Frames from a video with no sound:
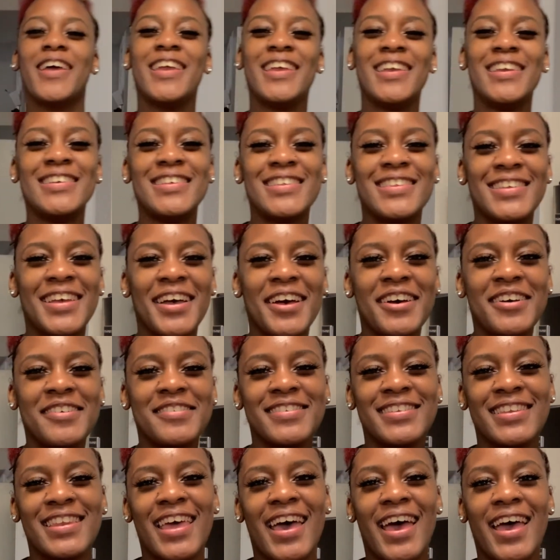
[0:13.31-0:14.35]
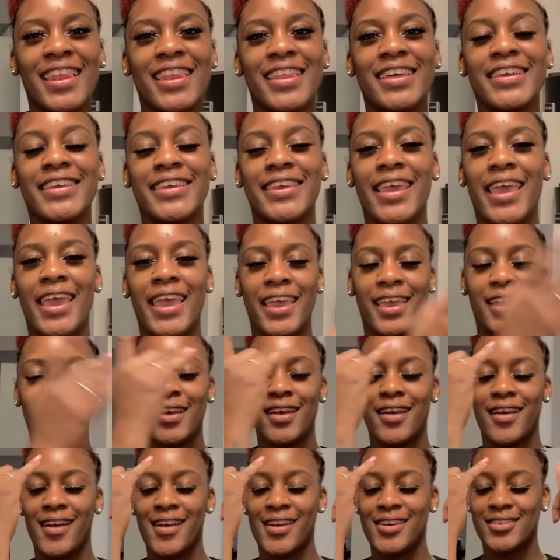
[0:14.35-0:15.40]
is up, Nailah Gang
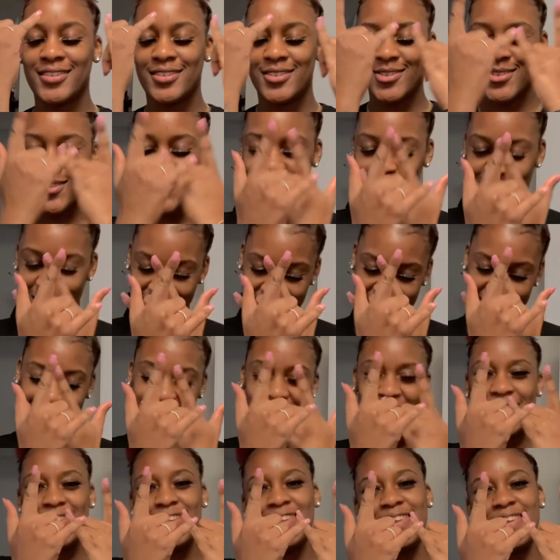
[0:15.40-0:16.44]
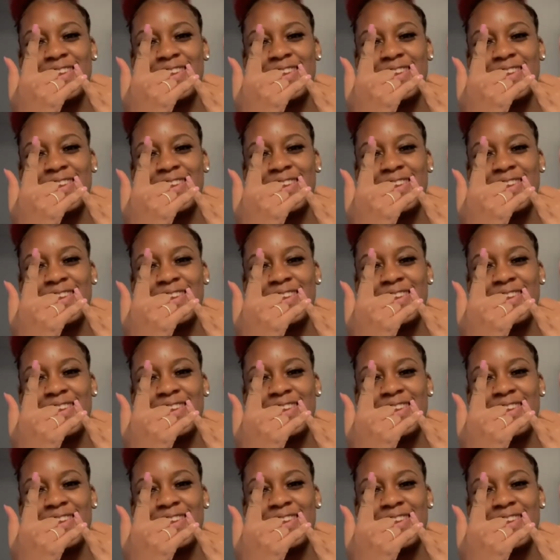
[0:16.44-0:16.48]
squad?